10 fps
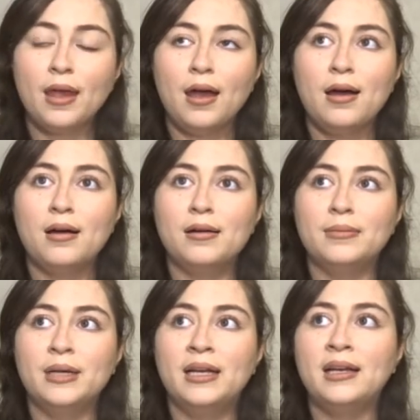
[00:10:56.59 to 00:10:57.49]

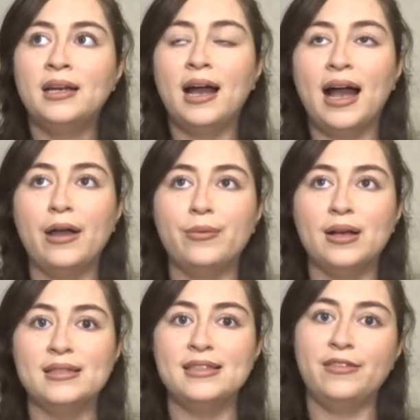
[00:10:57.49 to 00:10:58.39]
I
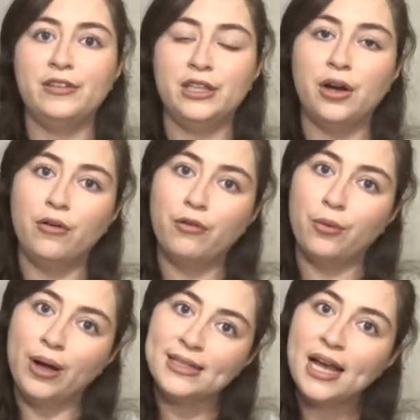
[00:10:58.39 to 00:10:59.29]
was definitely
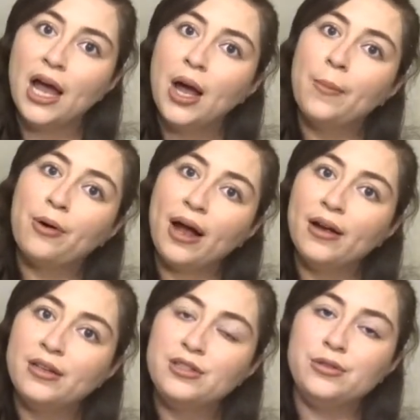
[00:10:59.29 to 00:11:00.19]
overweight
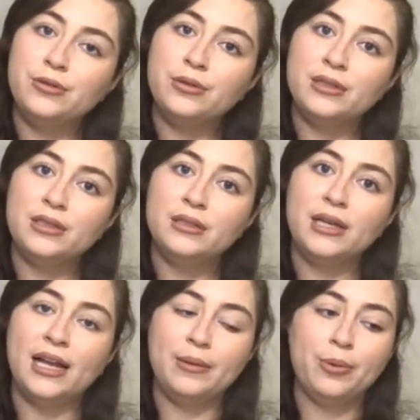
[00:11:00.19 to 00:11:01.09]
prior to
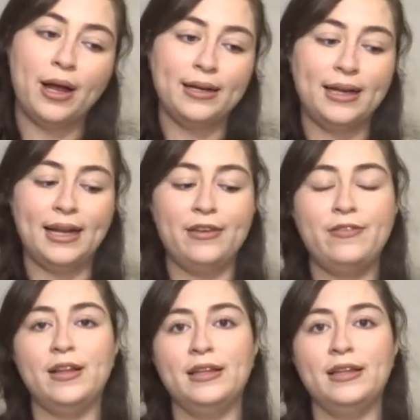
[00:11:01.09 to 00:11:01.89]
getting pregnant, and I feel